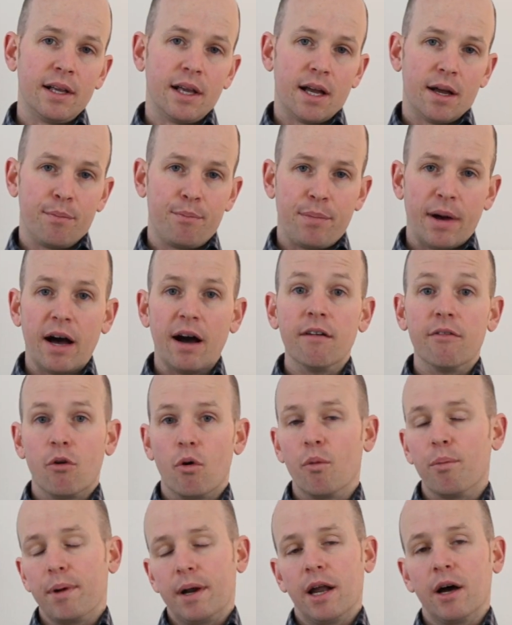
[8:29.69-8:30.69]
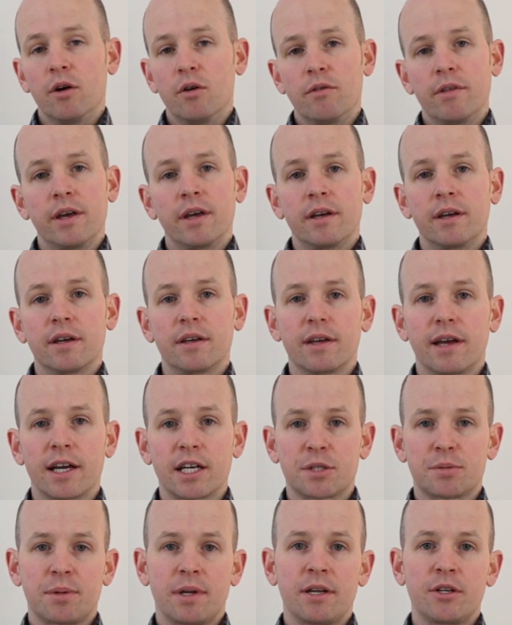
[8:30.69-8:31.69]
above or below the
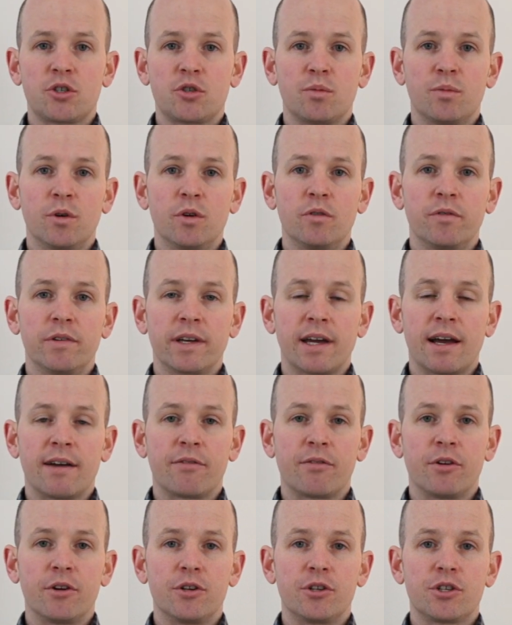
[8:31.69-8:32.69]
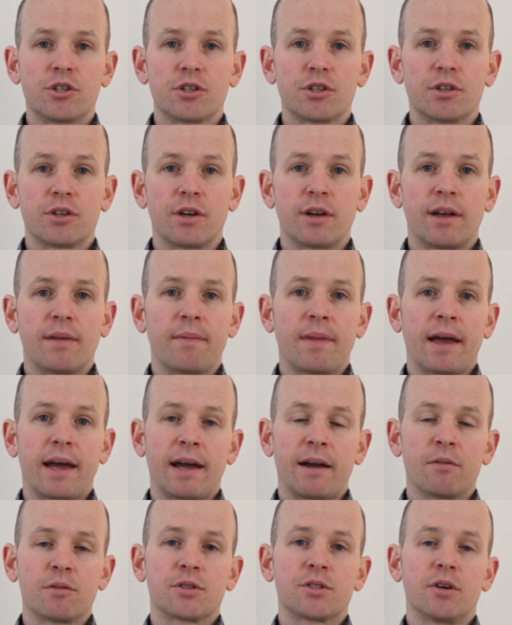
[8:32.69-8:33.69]
exponential moving average, the
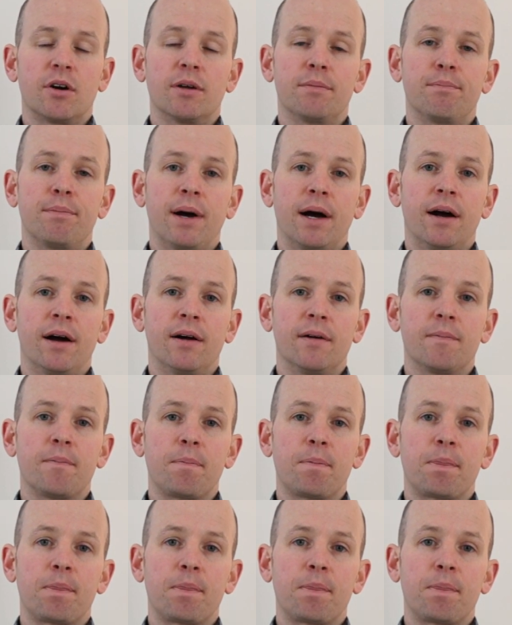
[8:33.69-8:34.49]
outside bar